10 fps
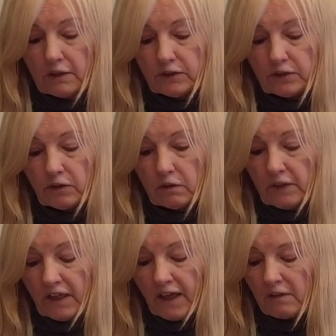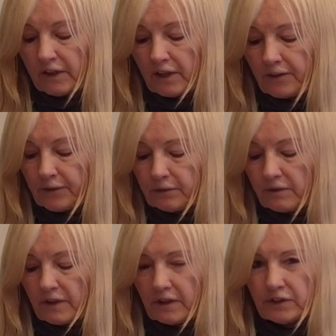stove, and I only
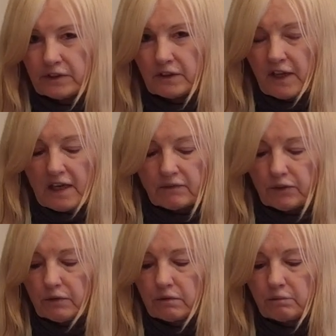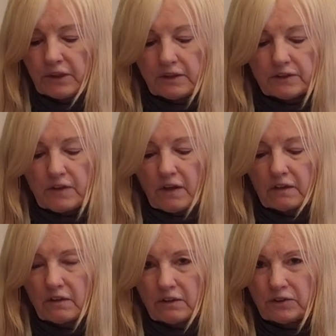include this and have 2 because
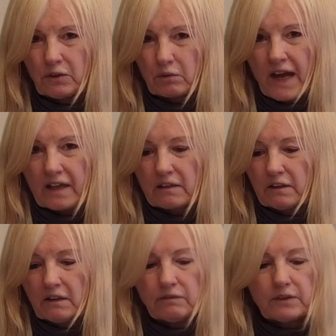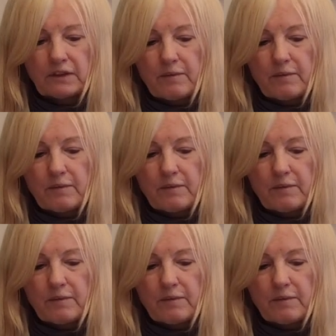they're so radically different.